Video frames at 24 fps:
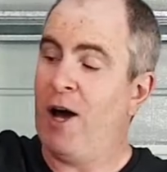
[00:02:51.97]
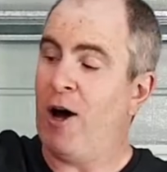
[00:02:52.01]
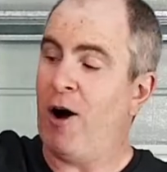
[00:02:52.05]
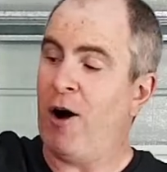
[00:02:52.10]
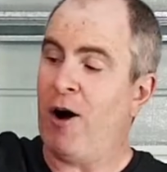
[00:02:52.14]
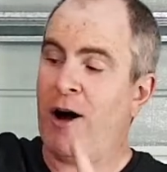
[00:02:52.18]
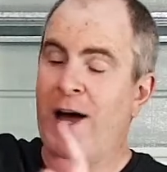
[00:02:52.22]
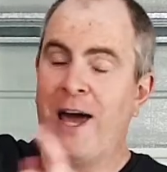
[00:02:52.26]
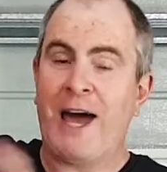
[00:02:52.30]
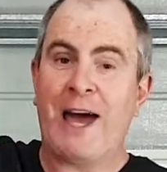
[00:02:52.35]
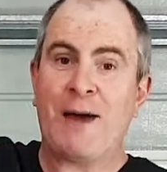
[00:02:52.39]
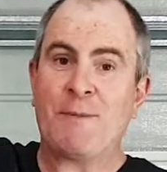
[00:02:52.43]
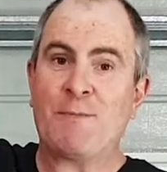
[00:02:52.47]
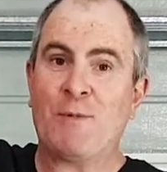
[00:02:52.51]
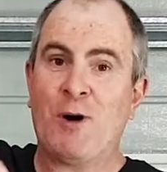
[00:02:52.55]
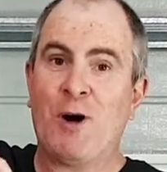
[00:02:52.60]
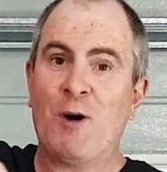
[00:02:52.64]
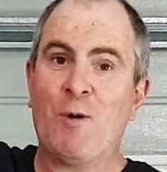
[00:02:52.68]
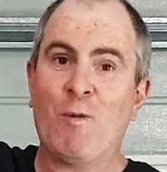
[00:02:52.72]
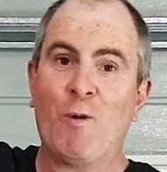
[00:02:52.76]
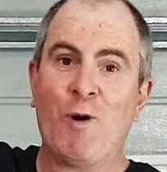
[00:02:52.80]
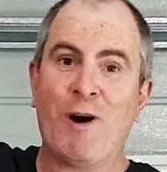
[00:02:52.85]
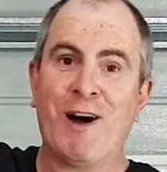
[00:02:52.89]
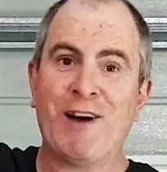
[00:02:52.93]
I had my
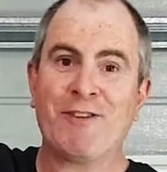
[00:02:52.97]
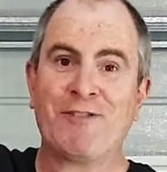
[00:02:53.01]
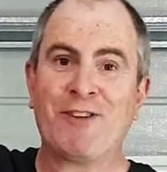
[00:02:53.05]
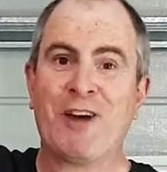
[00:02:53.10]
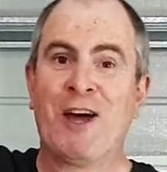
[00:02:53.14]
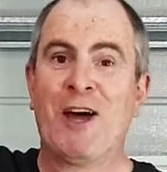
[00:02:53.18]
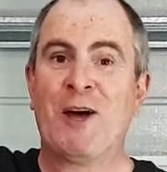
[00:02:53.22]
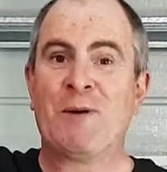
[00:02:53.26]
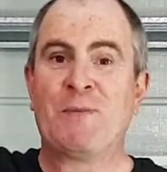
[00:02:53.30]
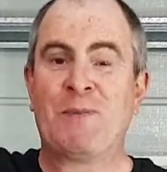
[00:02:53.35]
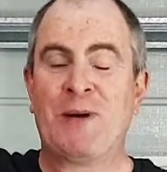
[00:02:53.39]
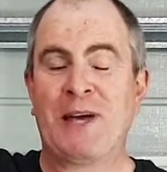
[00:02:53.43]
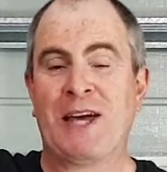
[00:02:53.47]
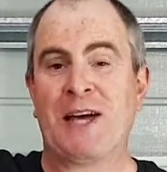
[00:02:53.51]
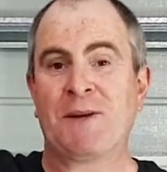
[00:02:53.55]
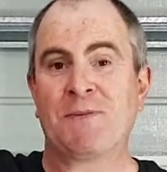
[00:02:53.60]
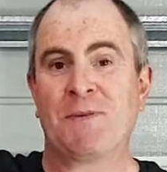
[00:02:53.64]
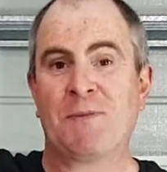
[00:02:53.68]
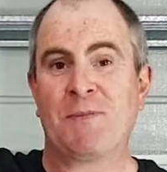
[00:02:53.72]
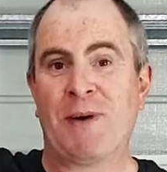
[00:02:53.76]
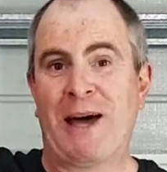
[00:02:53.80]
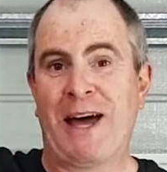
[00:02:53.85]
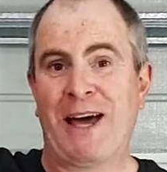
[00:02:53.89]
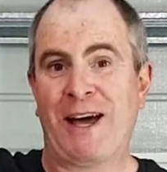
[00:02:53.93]
wife pick up a
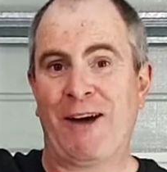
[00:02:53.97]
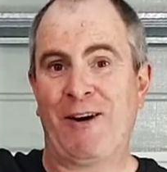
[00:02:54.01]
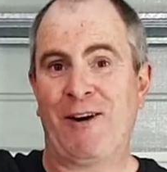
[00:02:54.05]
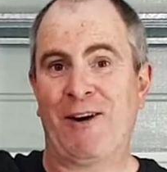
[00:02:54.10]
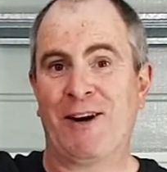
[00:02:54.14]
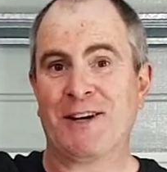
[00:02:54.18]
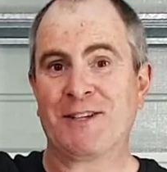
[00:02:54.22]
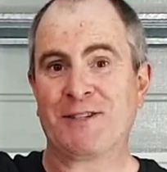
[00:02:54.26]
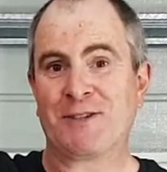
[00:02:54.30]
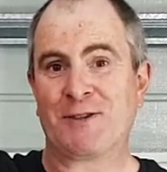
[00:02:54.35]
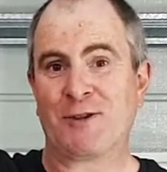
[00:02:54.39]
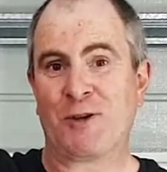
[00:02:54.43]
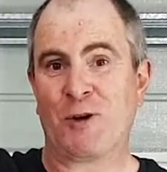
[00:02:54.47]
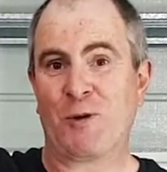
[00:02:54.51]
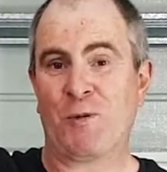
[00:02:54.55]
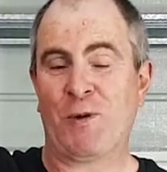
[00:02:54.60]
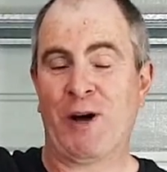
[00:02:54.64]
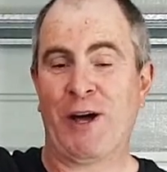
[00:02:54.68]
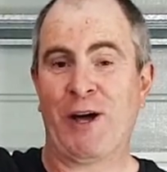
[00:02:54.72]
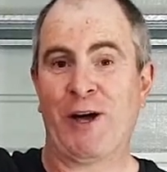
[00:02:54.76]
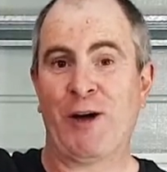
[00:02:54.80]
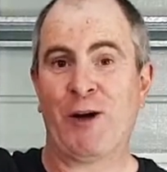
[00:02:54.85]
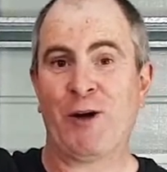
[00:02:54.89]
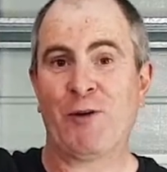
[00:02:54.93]
bag of ice on her
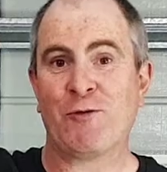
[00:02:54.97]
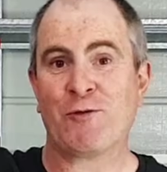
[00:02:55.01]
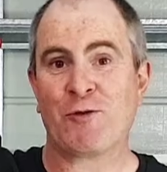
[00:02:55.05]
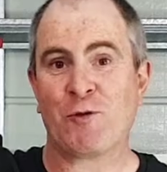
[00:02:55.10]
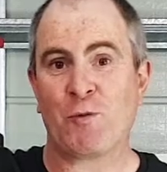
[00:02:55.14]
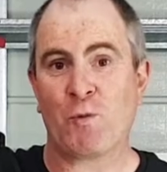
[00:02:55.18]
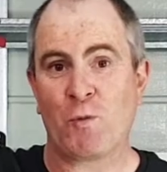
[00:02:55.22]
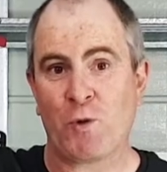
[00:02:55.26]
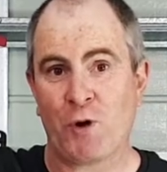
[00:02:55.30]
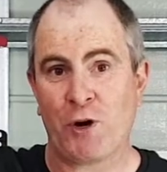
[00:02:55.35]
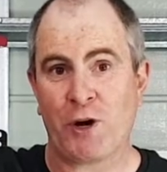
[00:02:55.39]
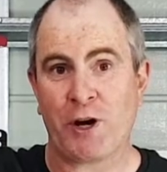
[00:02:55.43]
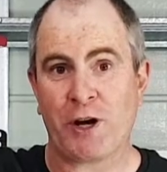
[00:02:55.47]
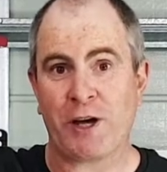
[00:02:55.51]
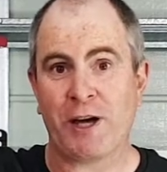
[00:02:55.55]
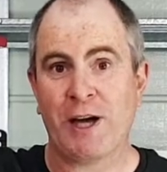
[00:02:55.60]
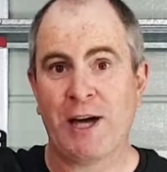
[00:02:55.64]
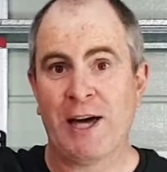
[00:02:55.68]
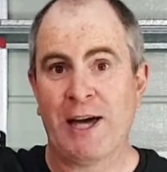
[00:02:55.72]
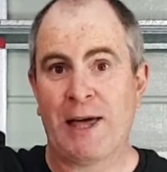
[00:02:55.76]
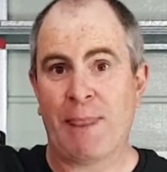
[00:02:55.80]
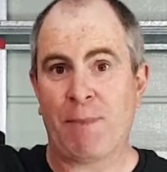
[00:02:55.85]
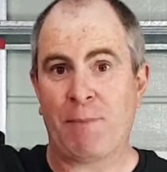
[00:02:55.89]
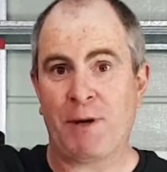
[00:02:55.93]
way home from work
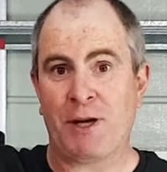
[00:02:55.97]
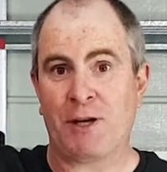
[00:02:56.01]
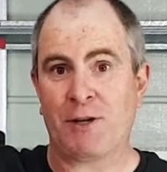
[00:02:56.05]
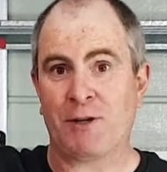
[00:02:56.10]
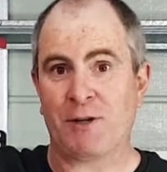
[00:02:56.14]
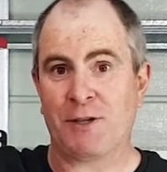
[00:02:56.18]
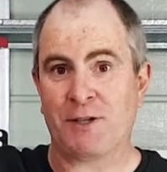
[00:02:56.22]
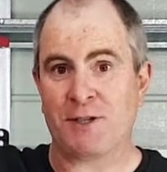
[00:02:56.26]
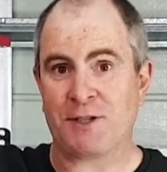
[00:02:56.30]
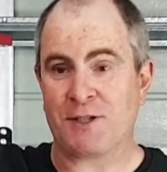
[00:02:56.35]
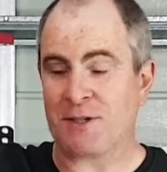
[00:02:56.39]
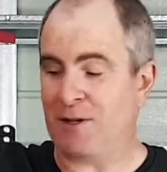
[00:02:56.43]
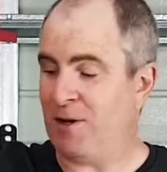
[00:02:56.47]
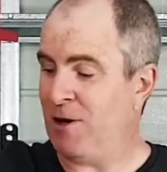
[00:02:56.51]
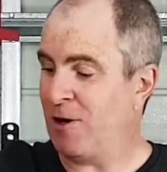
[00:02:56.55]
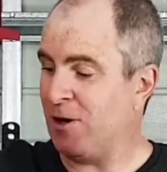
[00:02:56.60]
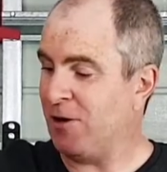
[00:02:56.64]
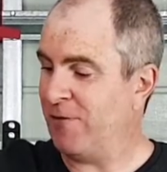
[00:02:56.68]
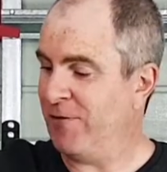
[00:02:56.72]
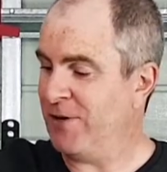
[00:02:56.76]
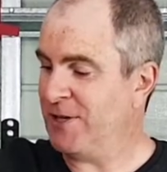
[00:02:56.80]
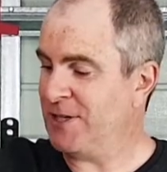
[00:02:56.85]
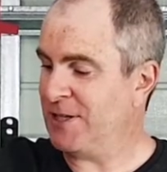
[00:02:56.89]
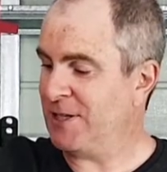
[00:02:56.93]
because
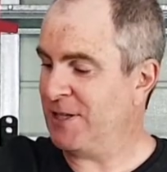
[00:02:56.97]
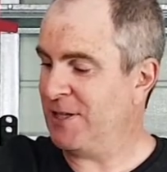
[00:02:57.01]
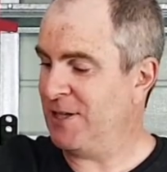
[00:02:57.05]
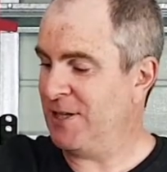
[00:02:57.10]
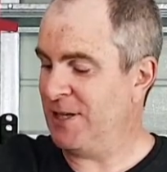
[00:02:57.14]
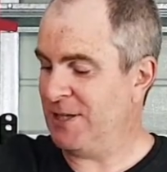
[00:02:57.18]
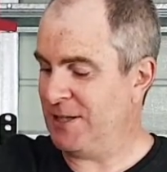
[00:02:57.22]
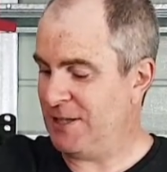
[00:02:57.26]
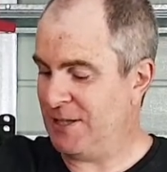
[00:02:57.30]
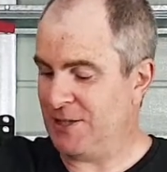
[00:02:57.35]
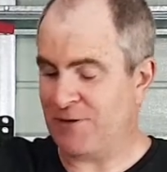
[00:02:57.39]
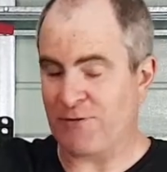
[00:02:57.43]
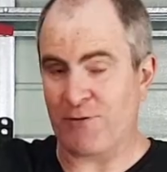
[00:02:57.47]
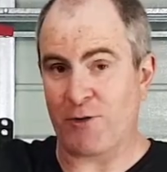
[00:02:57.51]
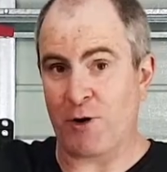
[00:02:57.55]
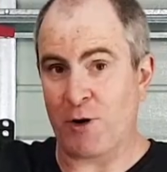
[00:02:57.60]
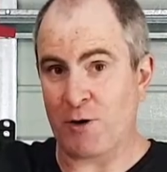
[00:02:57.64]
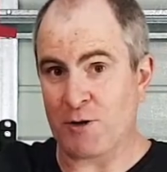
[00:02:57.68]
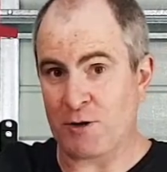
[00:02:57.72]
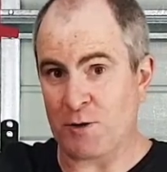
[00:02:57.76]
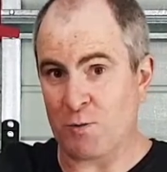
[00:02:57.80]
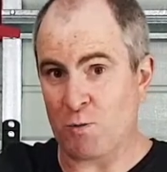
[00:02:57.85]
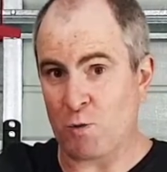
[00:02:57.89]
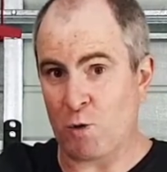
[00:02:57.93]
obviously this is
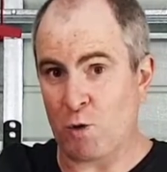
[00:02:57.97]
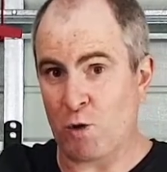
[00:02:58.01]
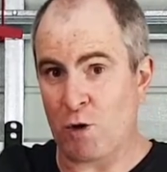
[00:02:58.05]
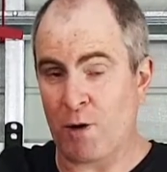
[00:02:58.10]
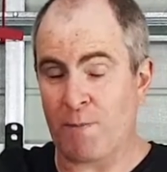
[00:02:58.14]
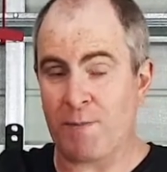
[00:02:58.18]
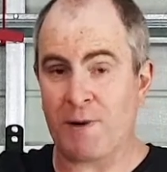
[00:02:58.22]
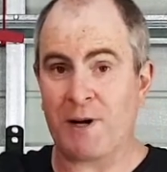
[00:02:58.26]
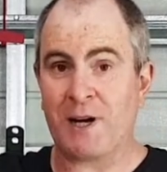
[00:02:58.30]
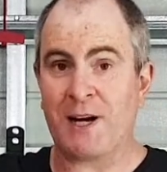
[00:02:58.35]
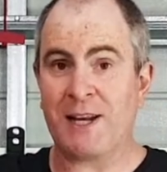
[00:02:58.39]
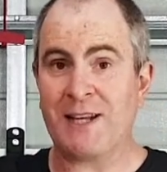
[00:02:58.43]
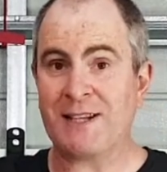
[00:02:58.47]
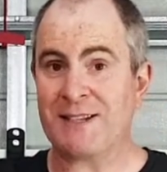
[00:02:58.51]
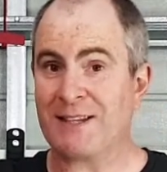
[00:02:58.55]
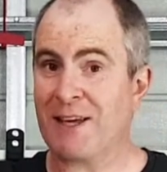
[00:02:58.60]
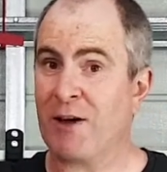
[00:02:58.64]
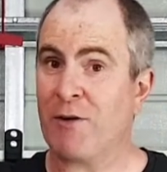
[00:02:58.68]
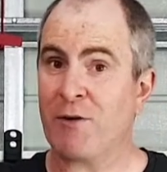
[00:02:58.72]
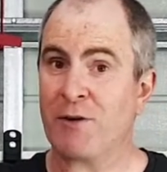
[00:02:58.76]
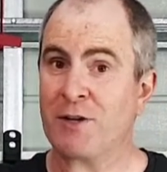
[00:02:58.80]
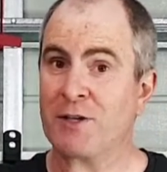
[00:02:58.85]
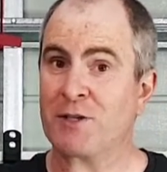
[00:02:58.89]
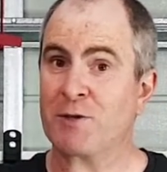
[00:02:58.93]
frozen water, but it is
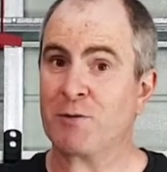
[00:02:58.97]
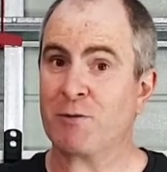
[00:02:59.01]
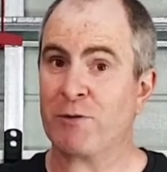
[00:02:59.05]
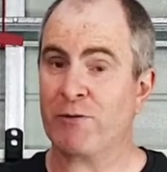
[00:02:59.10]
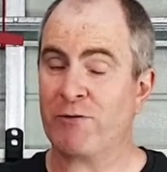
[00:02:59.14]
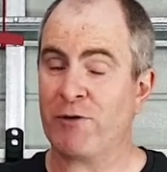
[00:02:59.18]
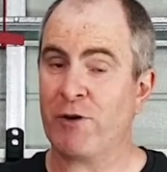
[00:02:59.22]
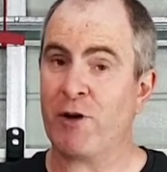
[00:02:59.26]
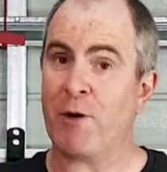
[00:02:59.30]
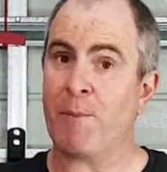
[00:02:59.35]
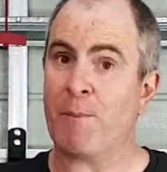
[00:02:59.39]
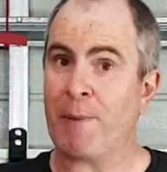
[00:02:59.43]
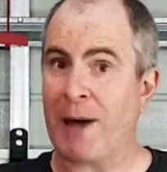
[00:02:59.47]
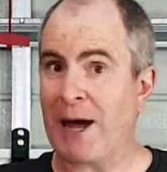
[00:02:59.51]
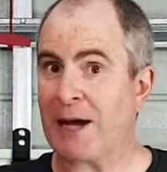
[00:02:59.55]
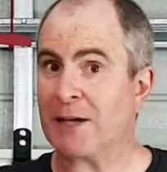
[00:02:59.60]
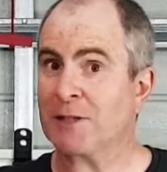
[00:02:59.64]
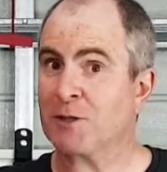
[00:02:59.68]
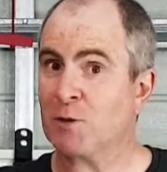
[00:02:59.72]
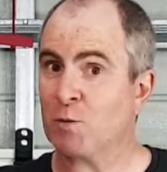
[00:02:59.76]
going to revert back to